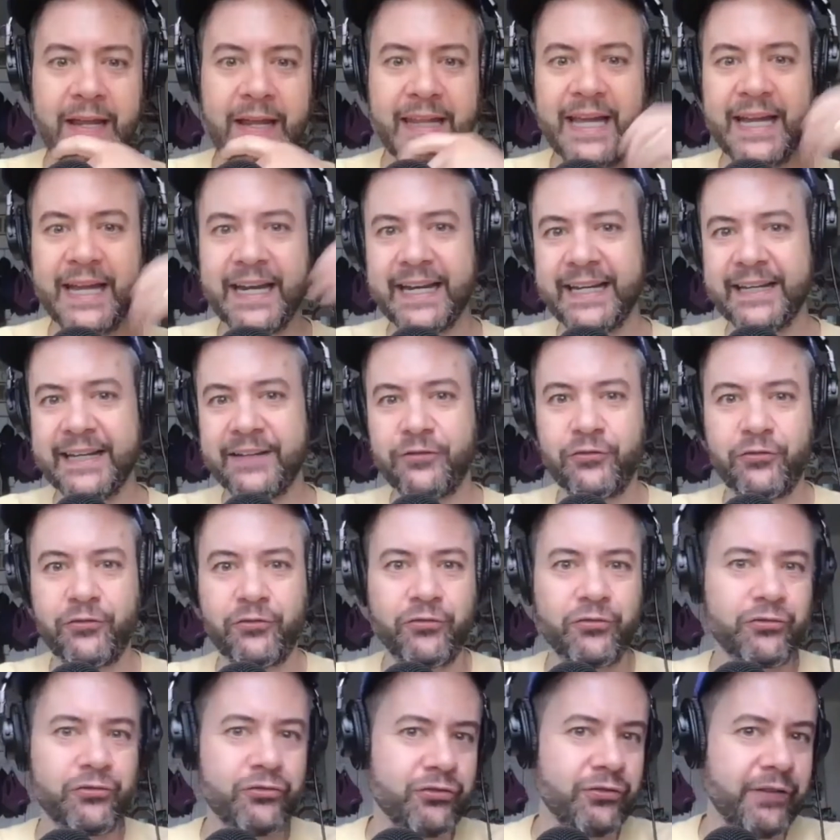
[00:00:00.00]
like
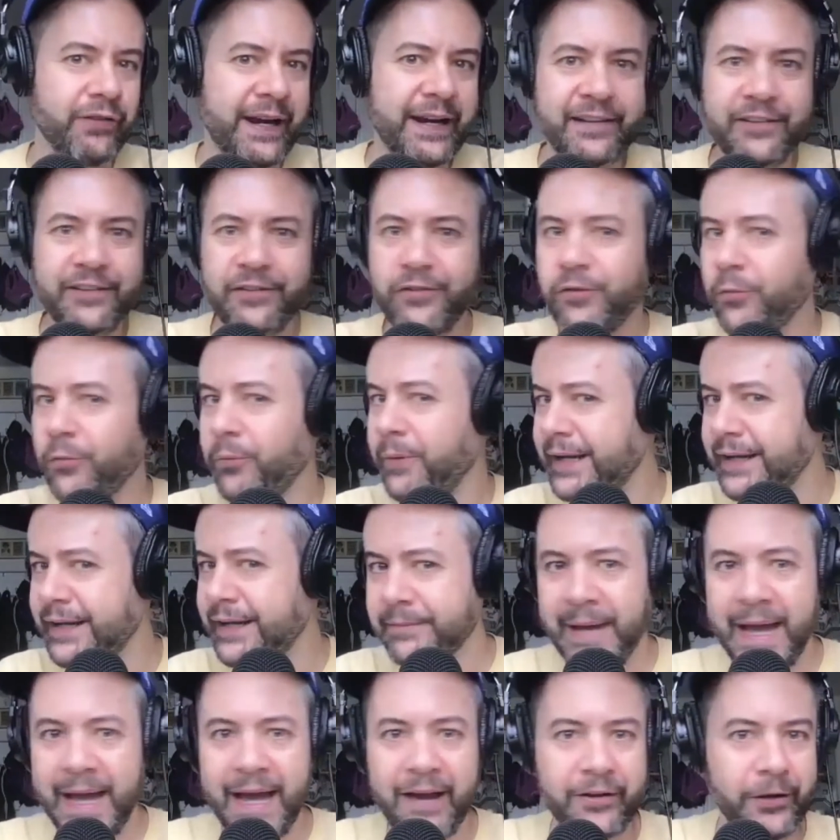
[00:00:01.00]
trend tweet
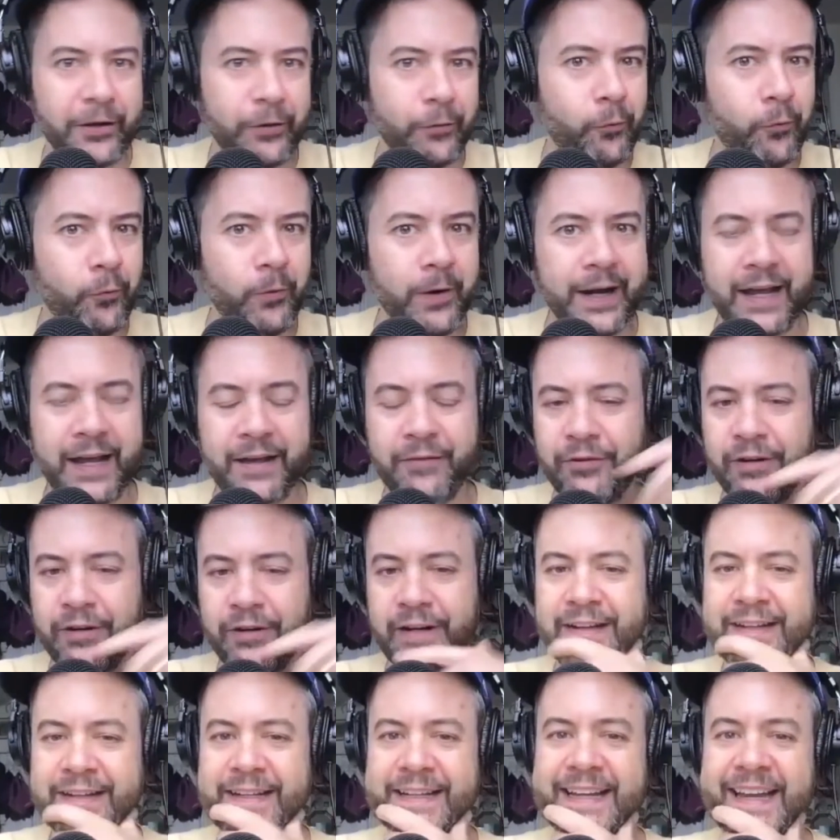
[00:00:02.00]
about it
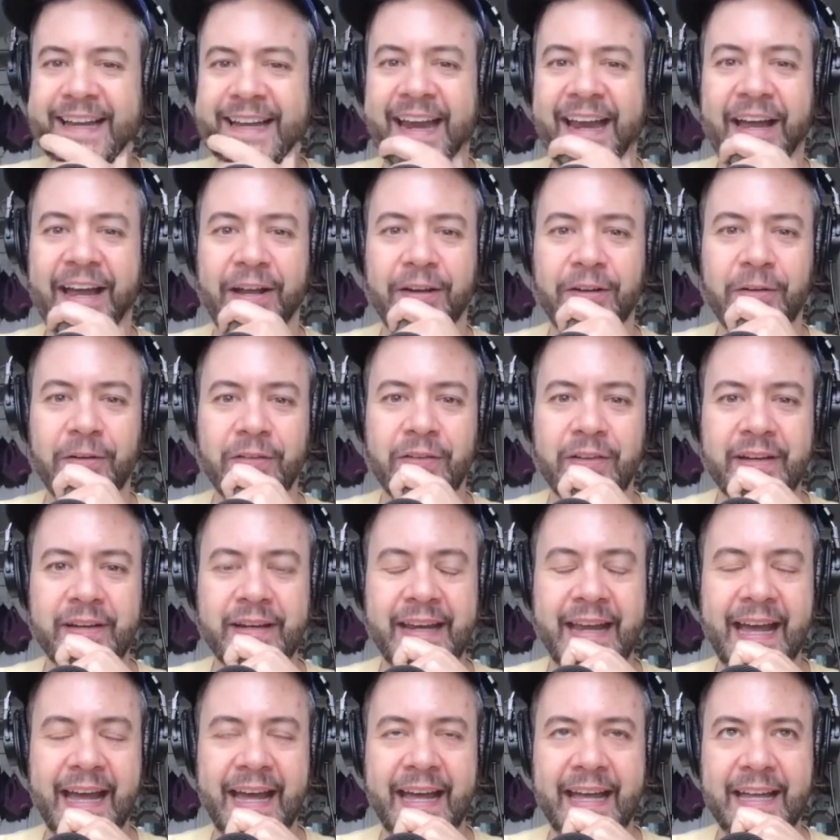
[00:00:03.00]
whatever and
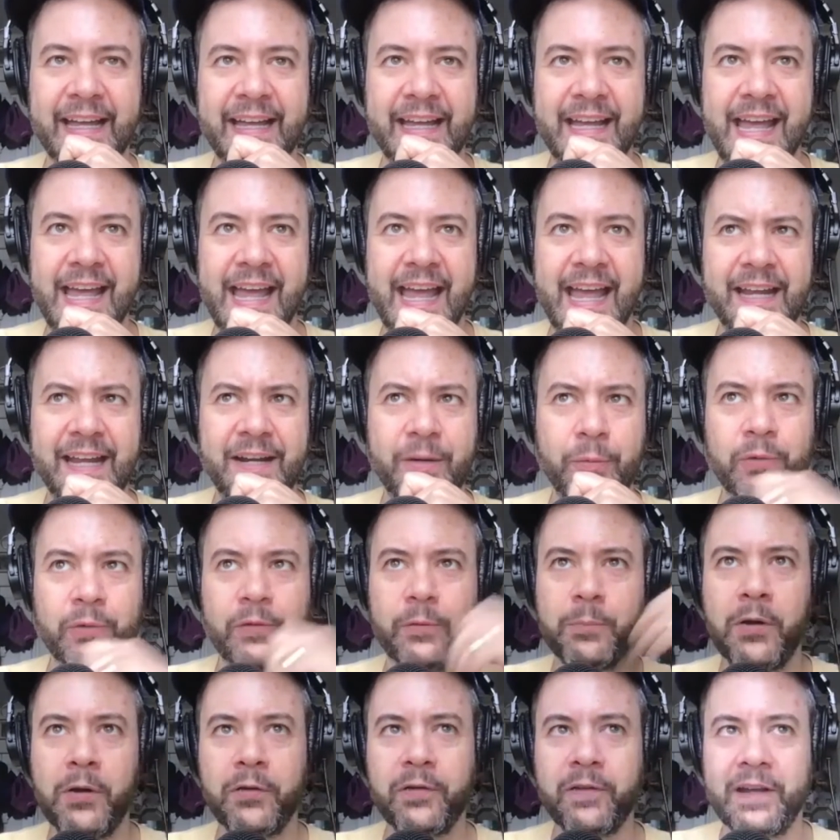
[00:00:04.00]
yeah and it was
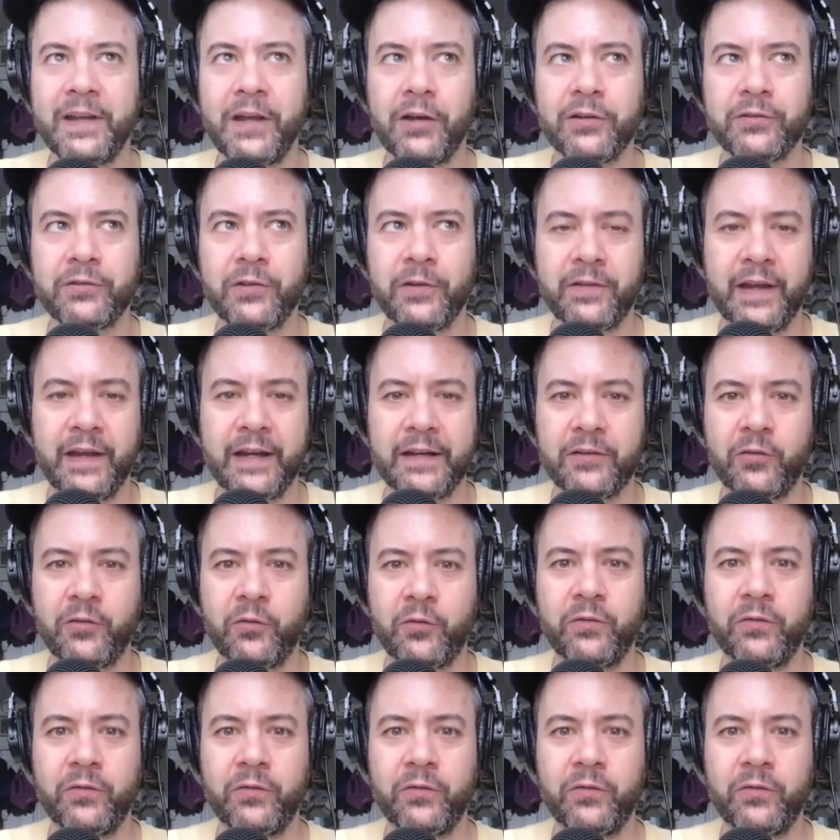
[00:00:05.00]
mostly all just like